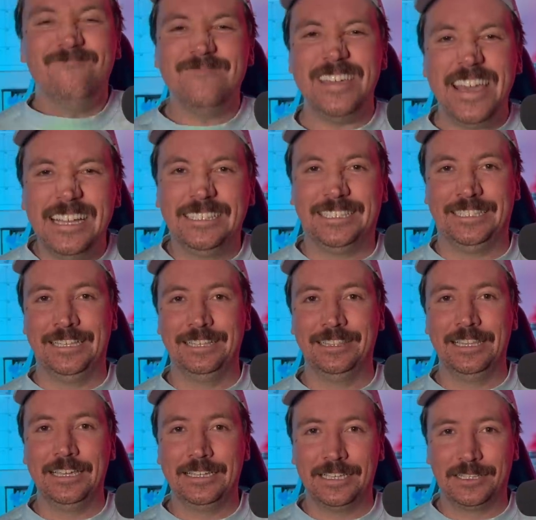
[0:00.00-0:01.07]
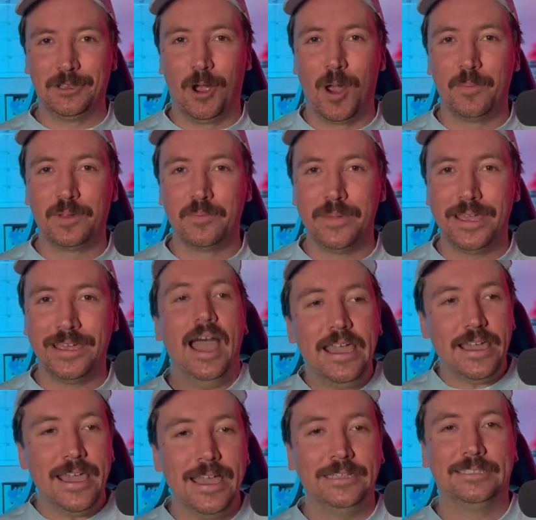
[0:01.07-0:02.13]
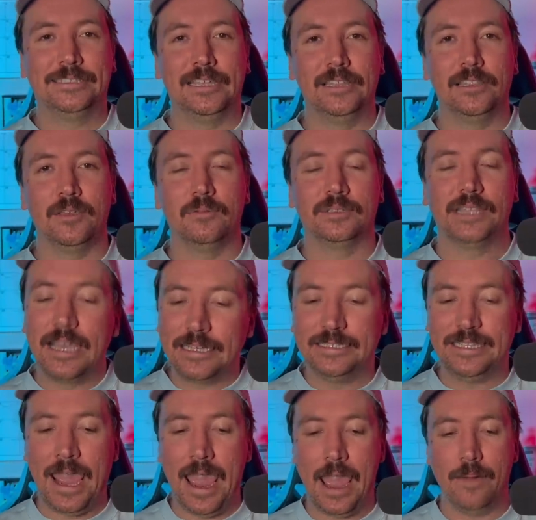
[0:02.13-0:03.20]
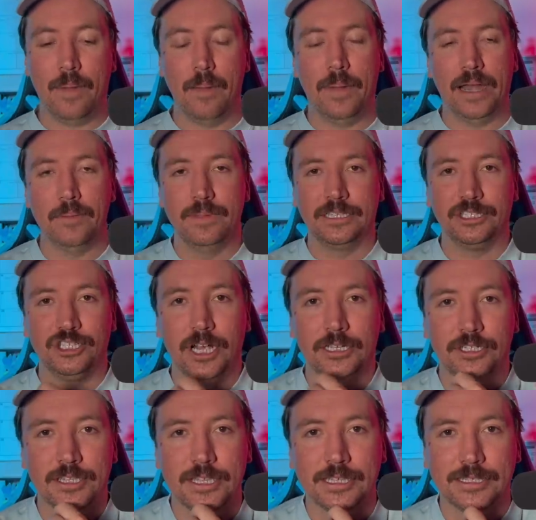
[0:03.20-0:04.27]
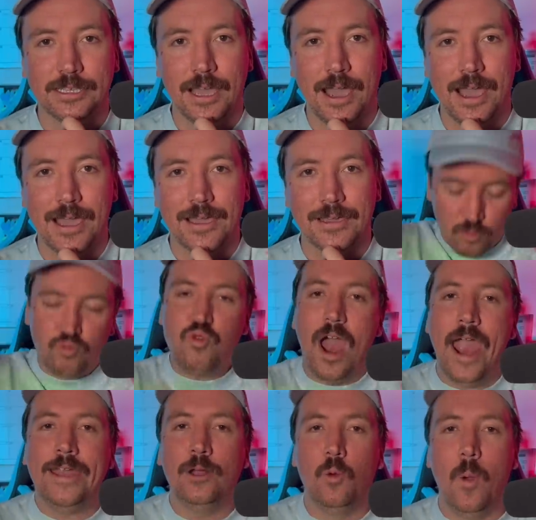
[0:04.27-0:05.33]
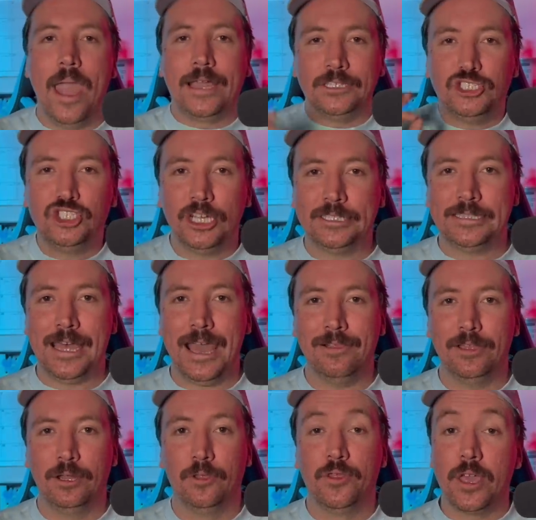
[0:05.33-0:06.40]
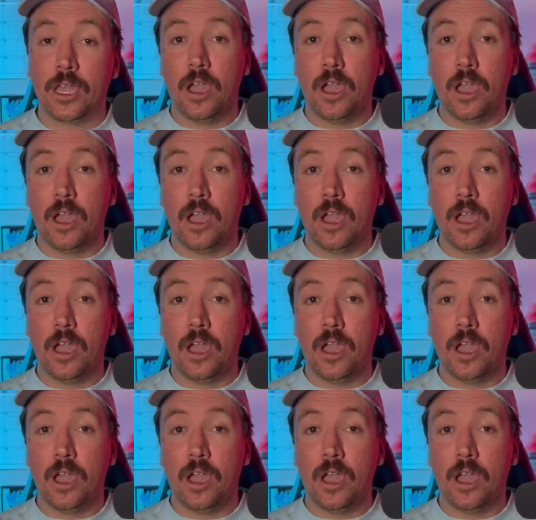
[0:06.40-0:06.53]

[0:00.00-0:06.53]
instantly disarmed me. I instantly was like, damn, I might have misjudged this guy. Right away, just that little thing.